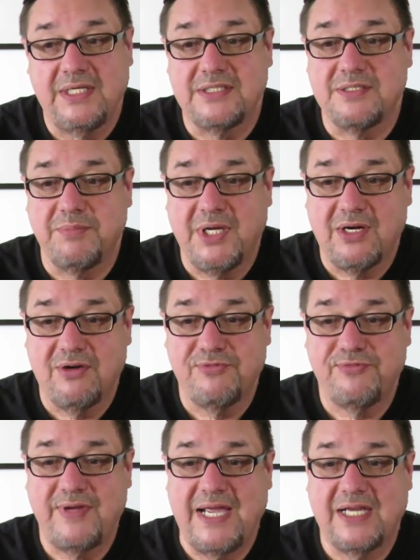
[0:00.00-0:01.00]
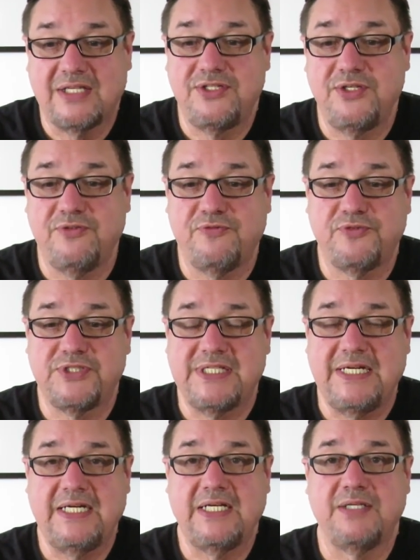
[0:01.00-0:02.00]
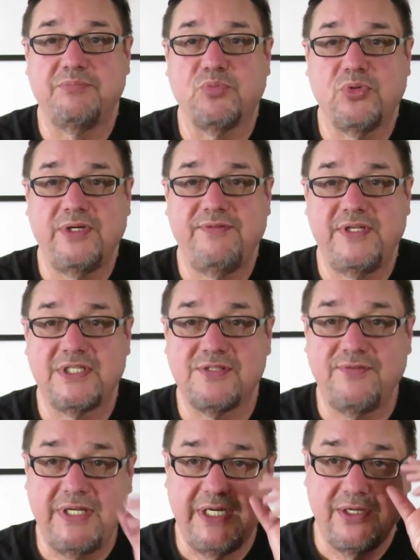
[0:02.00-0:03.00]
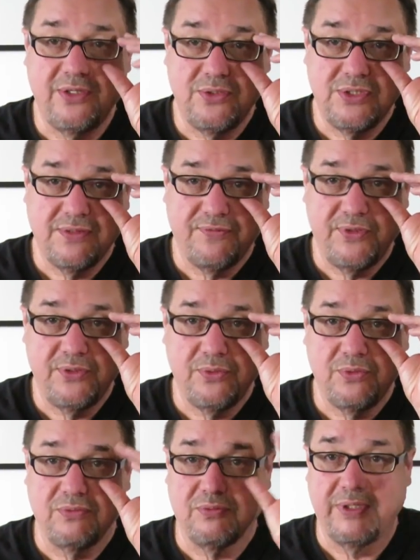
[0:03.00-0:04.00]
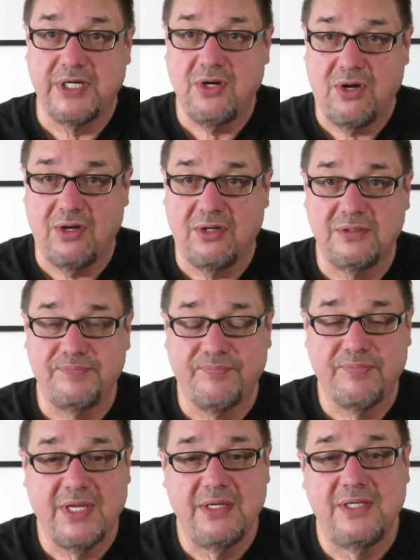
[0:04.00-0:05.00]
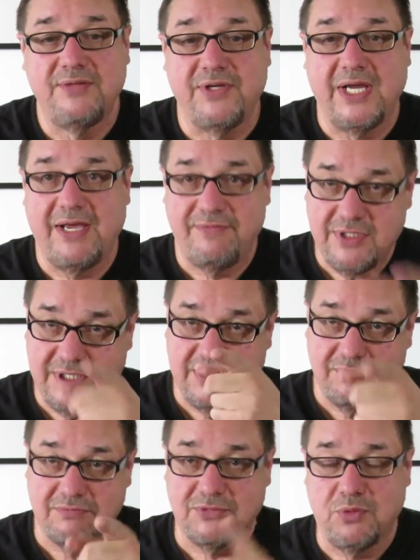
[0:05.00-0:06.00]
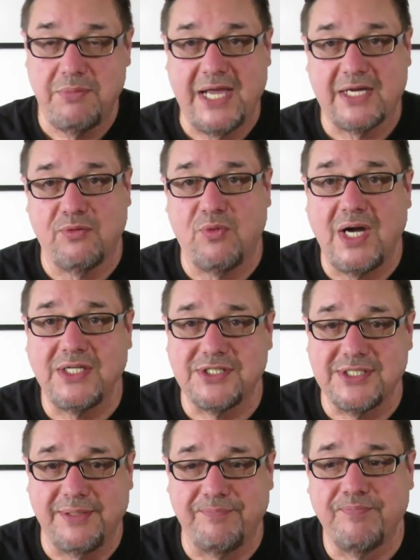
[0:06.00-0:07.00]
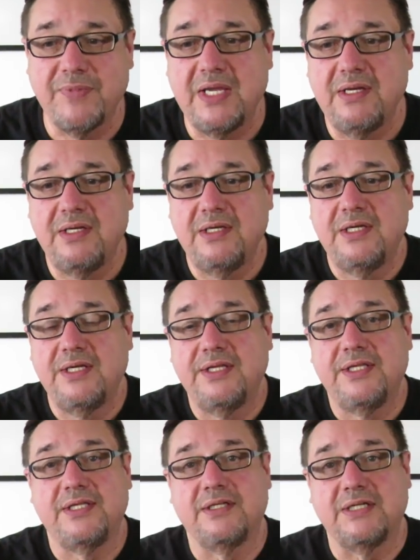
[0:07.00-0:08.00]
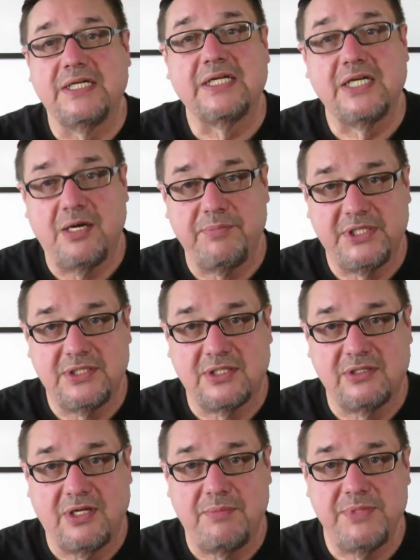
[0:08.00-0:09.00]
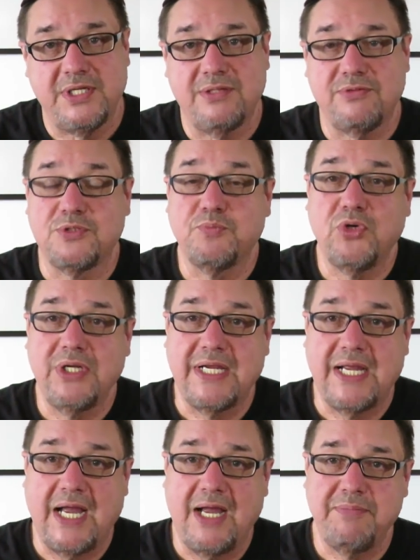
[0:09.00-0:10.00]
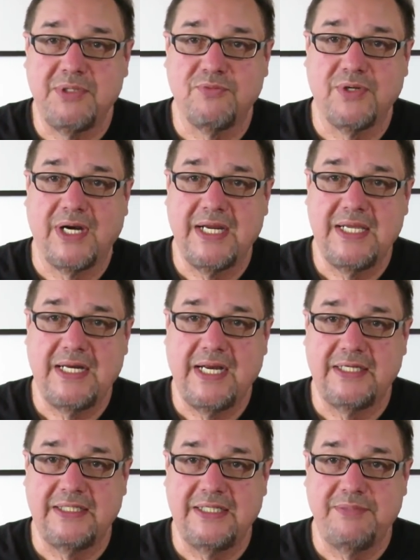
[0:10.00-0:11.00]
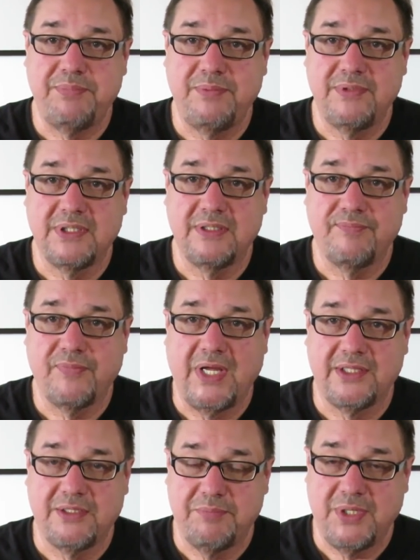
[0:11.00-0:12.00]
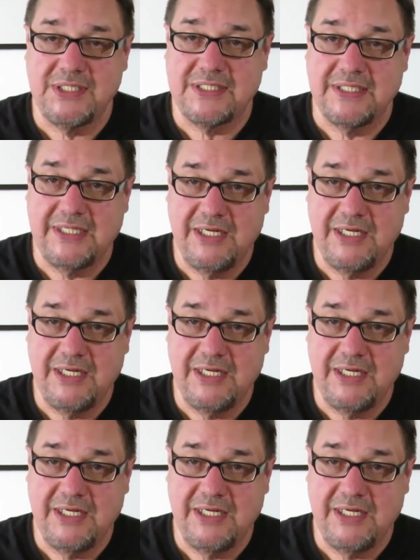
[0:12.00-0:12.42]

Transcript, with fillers: As a matter of fact, you've seen in previous videos, if you recall, if you haven't, go back and watch them. In coming to Colombia, it was pretty common when I get on on the bus in